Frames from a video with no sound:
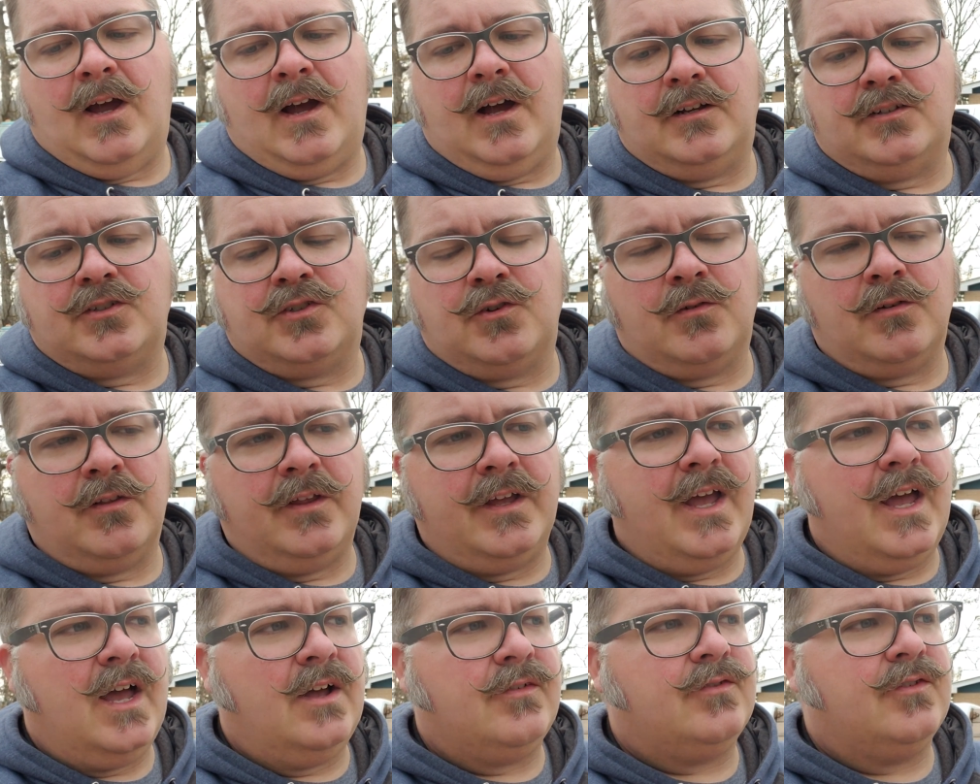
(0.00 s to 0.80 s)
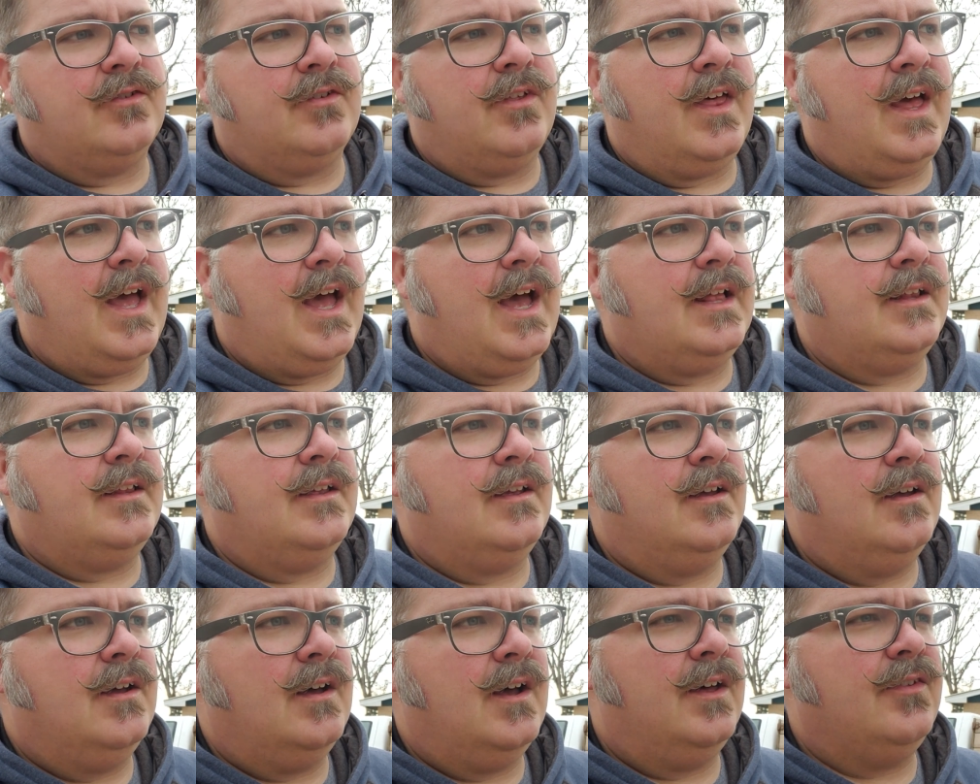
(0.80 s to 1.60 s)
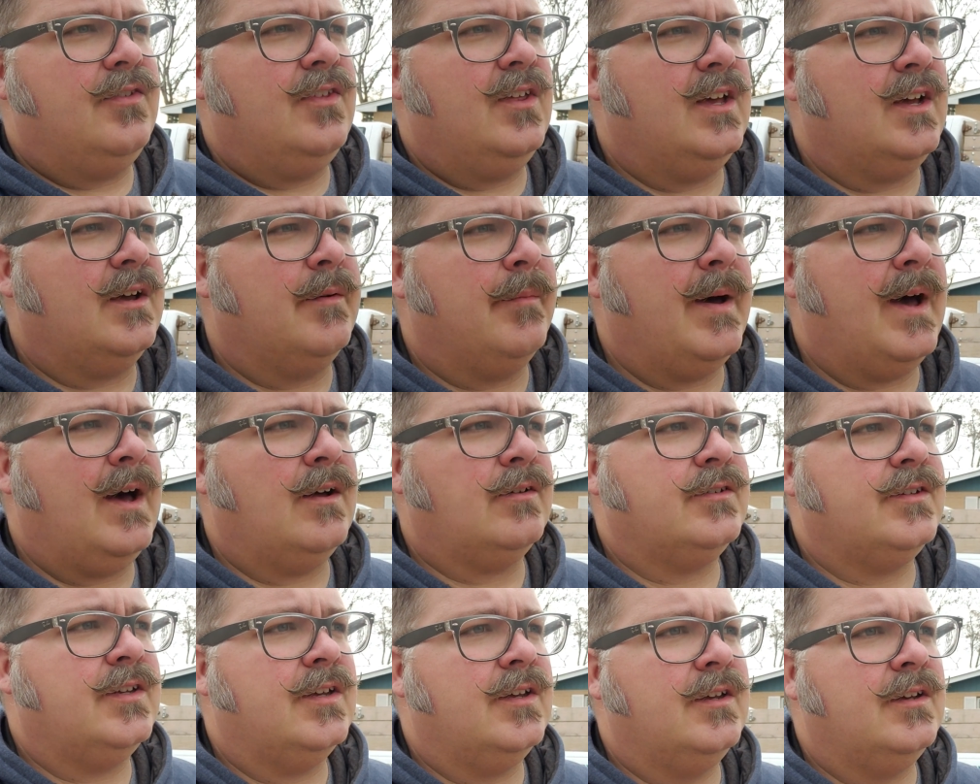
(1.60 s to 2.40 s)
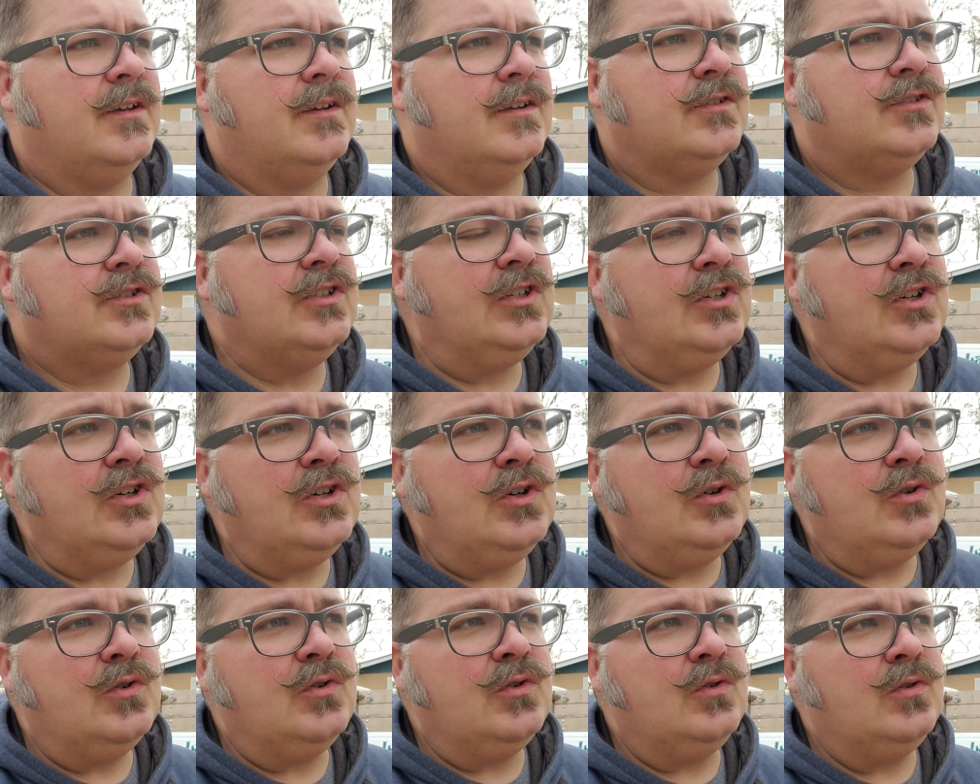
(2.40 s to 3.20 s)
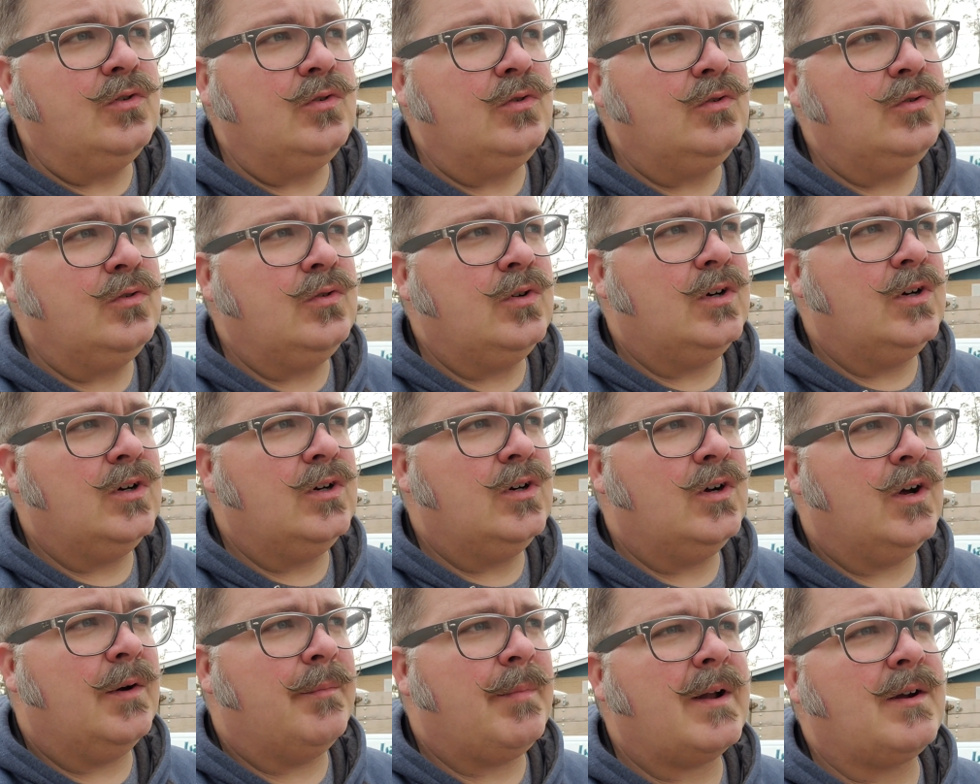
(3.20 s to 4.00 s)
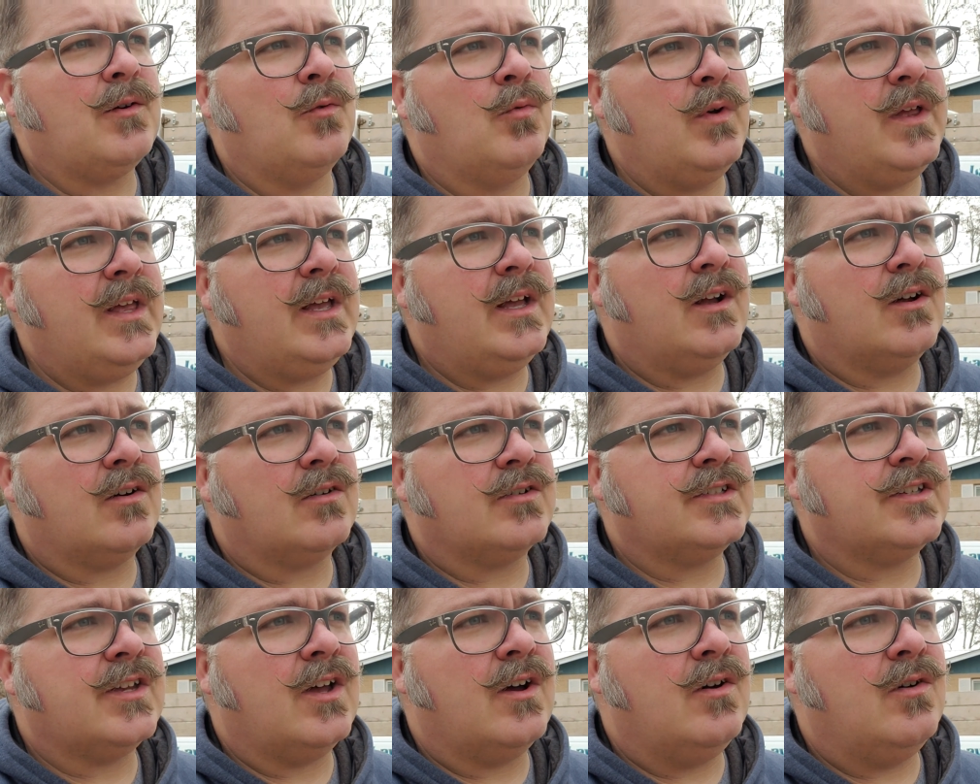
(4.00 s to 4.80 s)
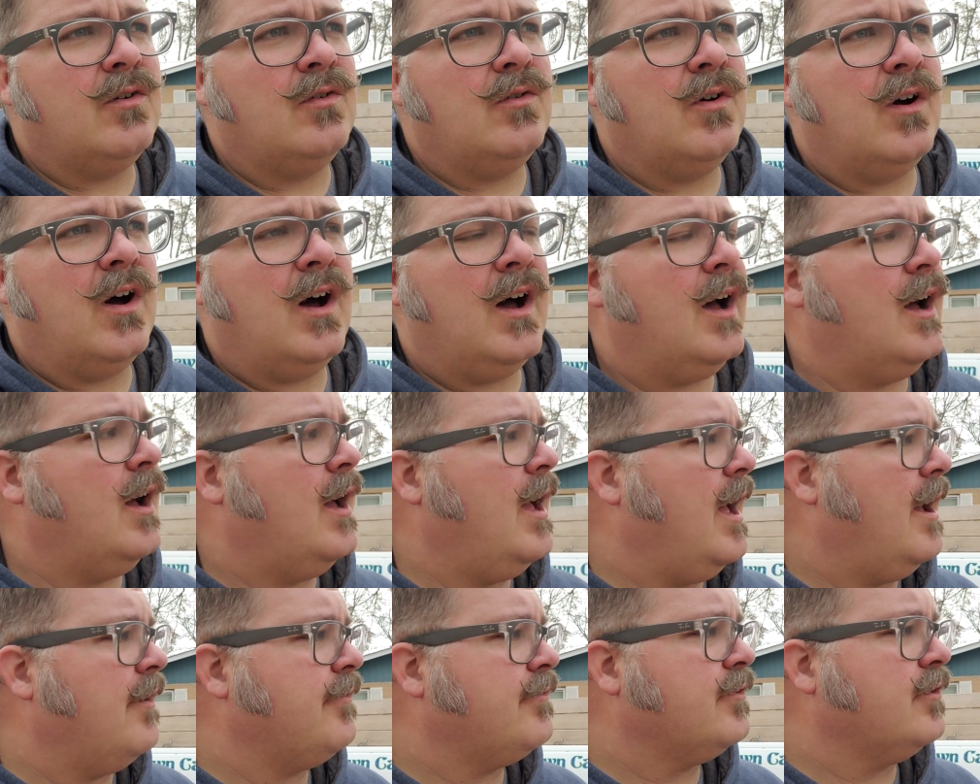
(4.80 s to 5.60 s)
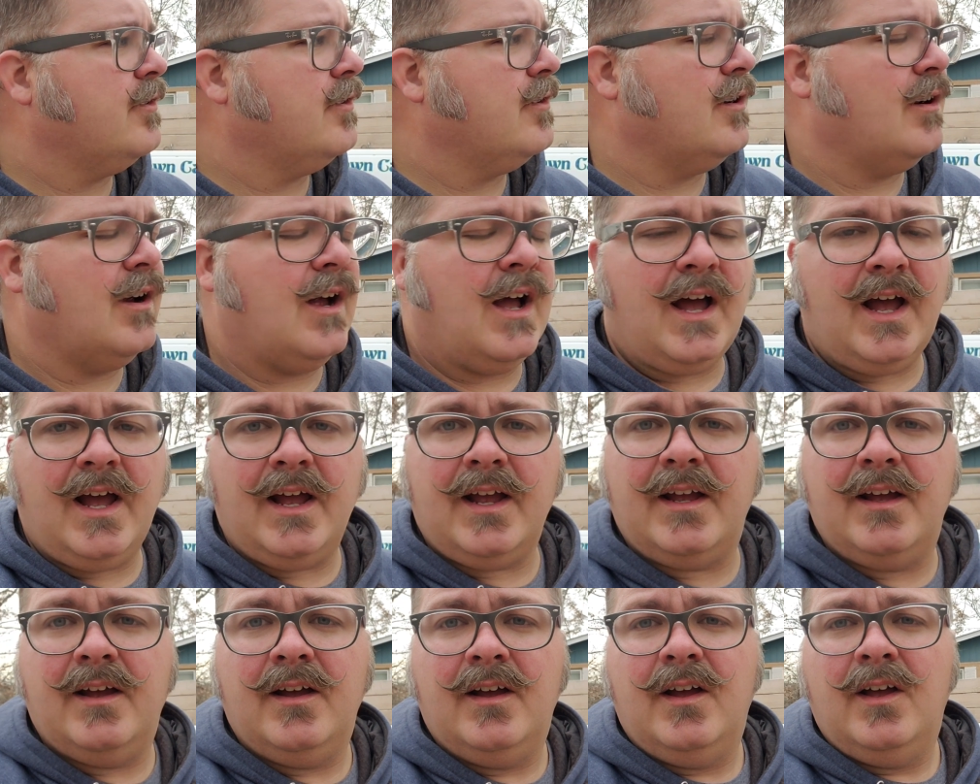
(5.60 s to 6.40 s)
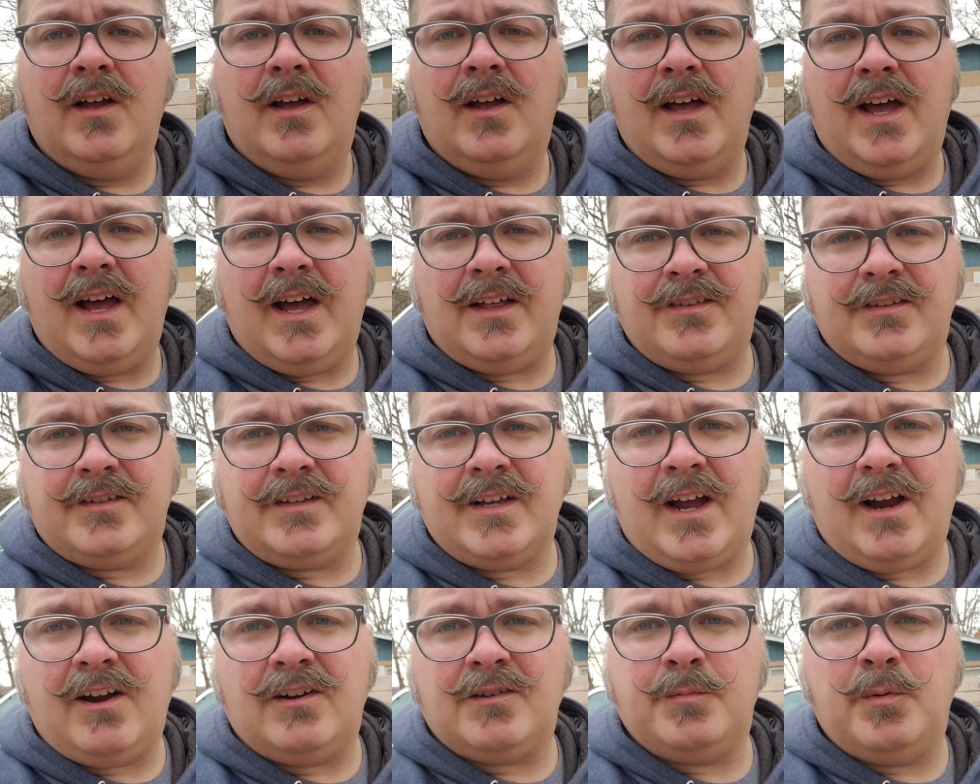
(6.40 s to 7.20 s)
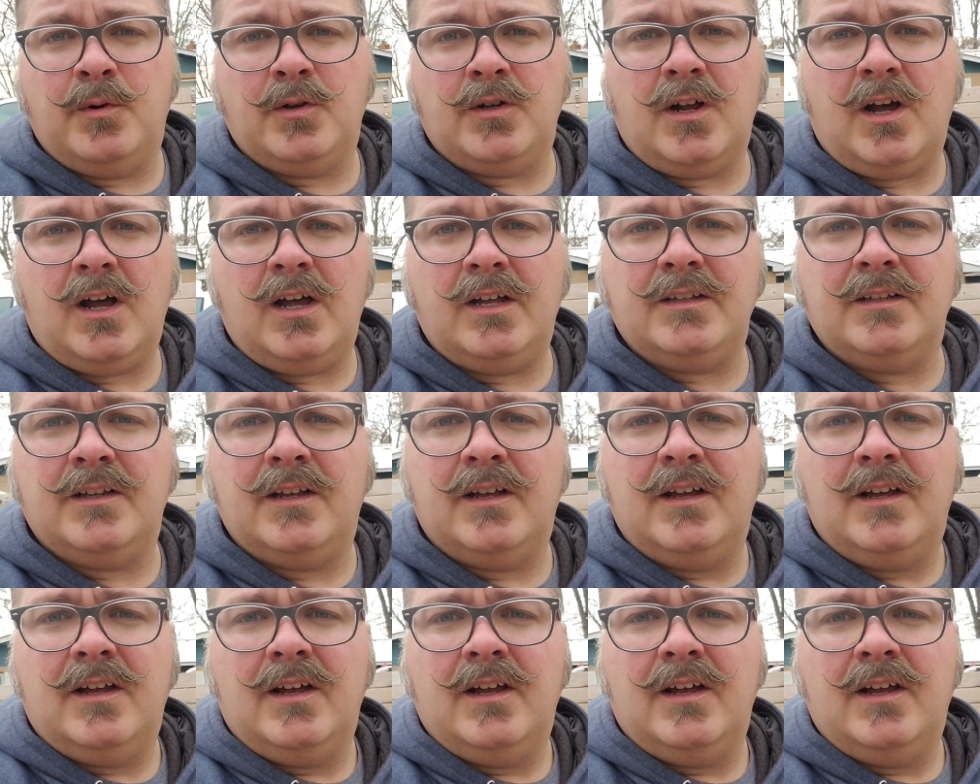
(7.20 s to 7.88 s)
shortly after that, I think about a week or so after I had the tires put on,